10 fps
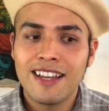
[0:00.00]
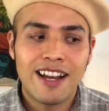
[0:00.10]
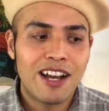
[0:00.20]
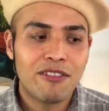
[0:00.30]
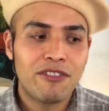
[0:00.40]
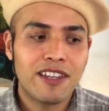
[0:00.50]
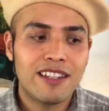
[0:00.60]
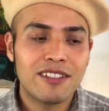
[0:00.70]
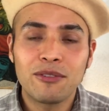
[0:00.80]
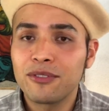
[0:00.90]
I
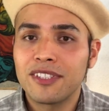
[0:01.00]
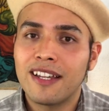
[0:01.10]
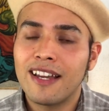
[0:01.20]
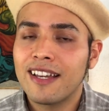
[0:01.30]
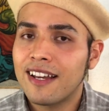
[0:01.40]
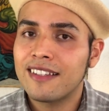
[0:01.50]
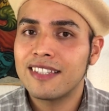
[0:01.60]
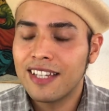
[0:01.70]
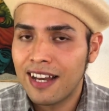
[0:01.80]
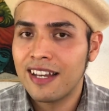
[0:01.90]
feel good that I had
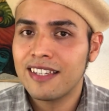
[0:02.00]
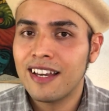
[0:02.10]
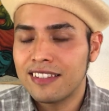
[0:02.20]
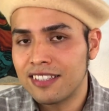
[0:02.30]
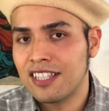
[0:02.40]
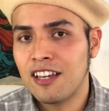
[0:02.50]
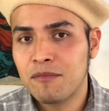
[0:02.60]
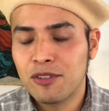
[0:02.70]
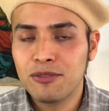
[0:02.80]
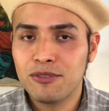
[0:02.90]
the eye at the time
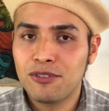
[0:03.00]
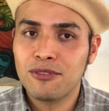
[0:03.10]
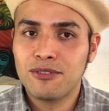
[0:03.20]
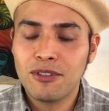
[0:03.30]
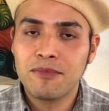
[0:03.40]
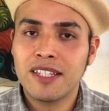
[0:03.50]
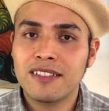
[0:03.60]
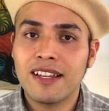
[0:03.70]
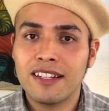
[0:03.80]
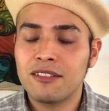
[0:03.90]
to choose something
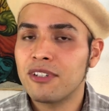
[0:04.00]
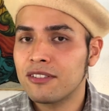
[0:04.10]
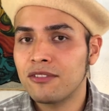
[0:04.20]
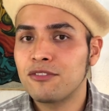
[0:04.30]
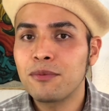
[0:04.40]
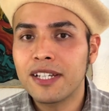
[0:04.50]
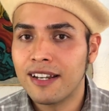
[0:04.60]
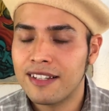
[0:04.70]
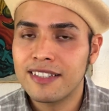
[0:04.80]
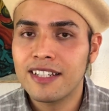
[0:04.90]
that it was going to be
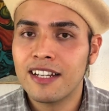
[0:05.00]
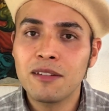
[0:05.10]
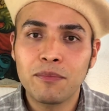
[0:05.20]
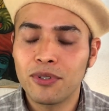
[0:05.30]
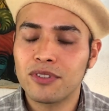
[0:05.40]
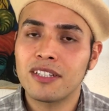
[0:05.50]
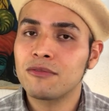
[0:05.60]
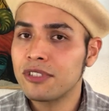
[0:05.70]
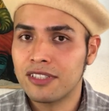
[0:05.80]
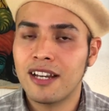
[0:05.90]
classic and important
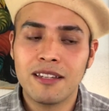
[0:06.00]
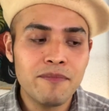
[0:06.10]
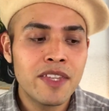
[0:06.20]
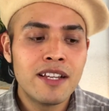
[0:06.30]
with time.